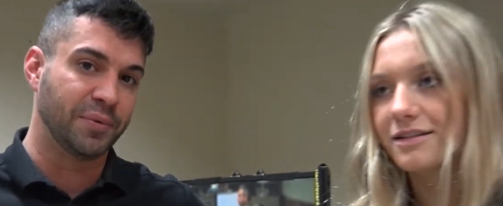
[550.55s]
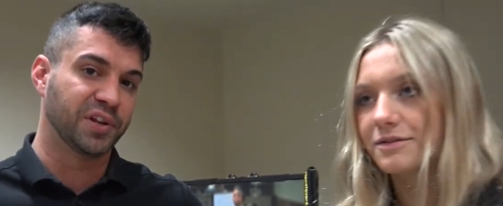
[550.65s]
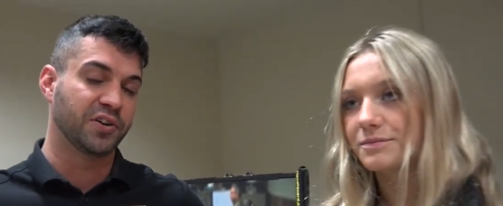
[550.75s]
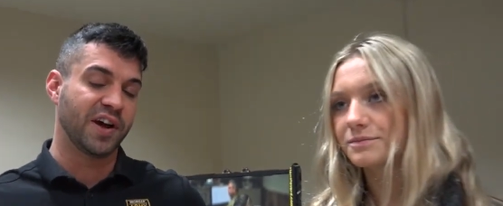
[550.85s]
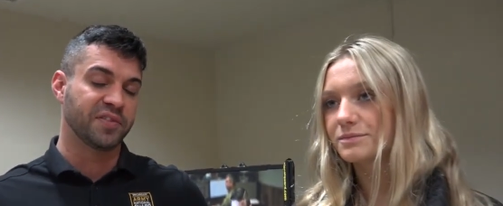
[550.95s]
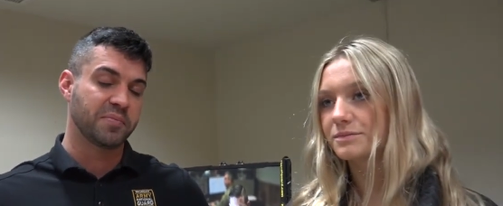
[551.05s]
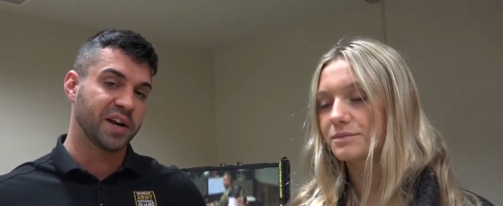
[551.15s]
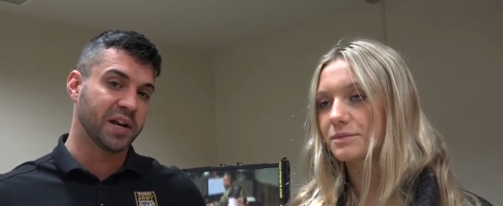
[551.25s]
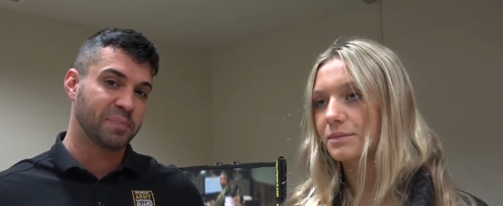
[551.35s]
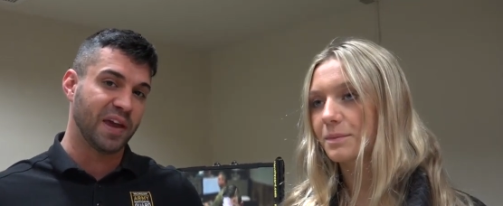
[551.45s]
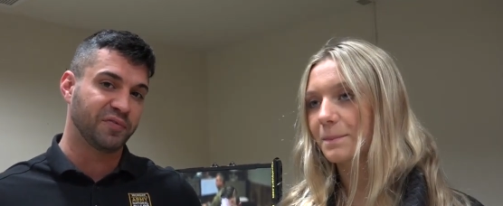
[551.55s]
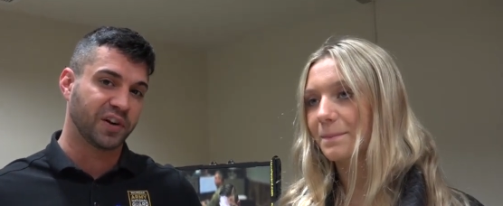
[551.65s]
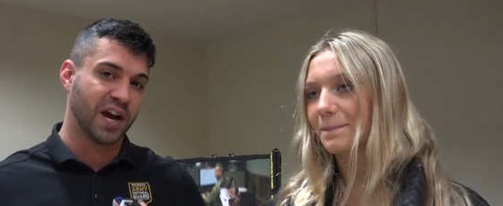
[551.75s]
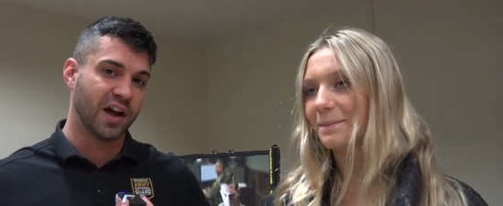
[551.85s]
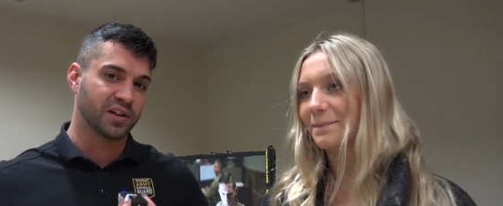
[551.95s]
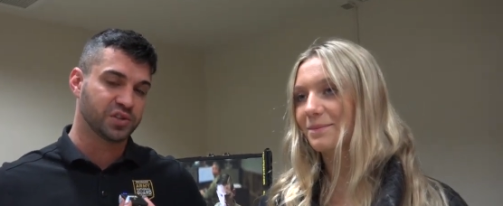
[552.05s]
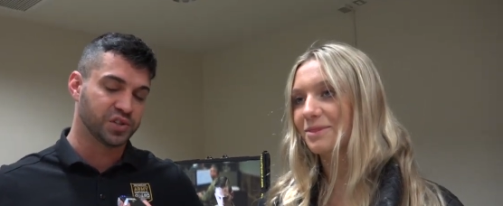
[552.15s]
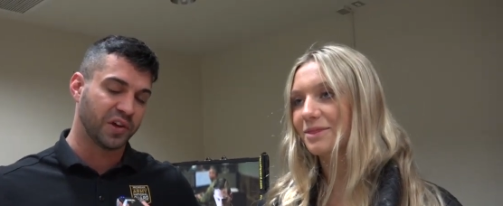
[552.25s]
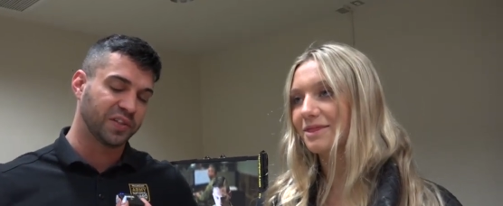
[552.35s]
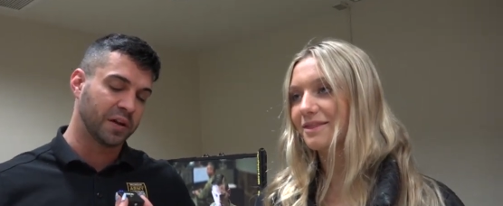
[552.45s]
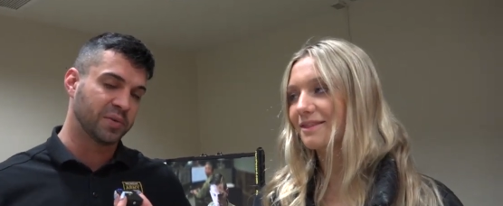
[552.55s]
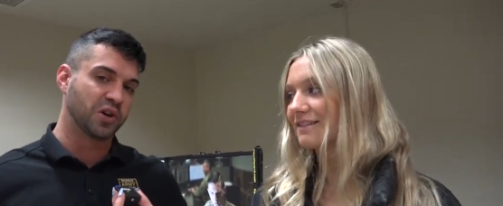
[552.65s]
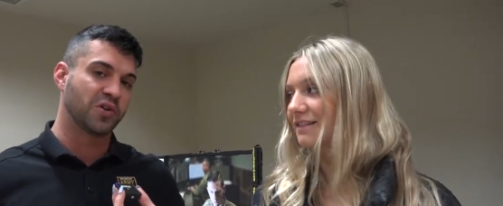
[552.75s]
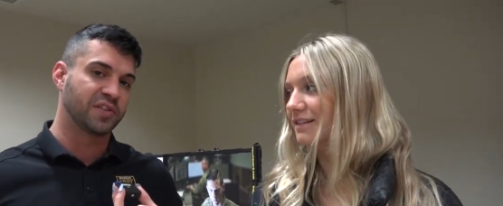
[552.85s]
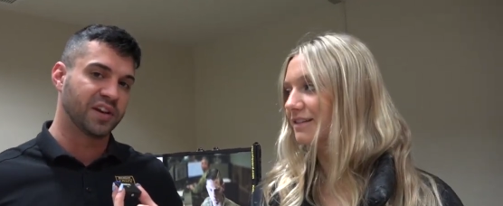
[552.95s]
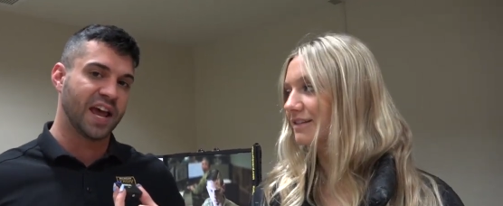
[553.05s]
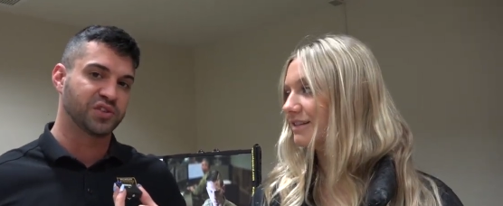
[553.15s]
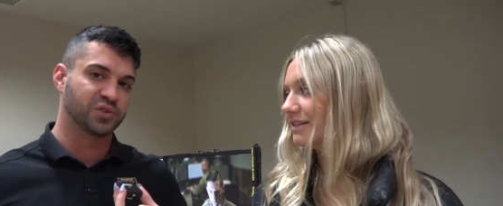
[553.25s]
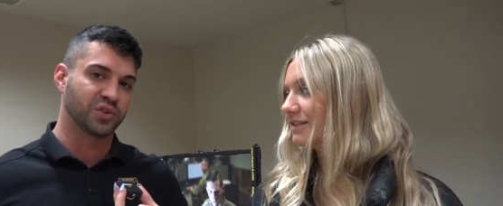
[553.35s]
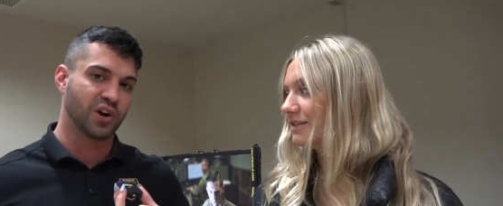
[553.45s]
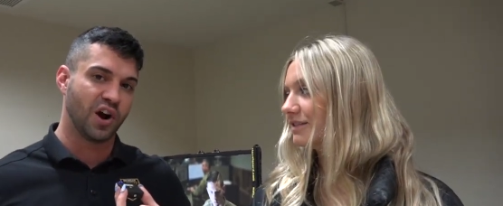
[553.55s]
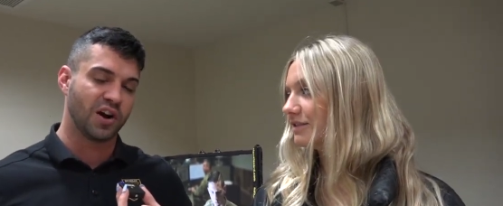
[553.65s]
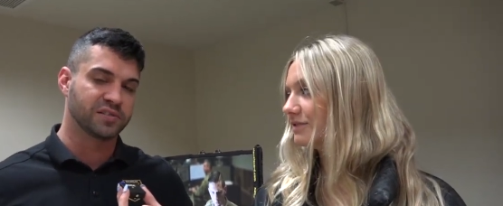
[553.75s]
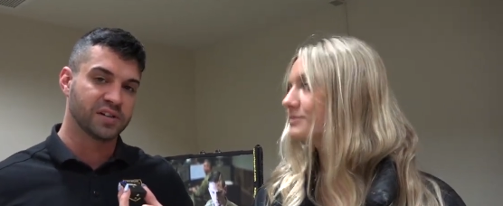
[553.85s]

Speaker 1: I really don't have the money to pay for college, so I think I'm going to go into the National Guard.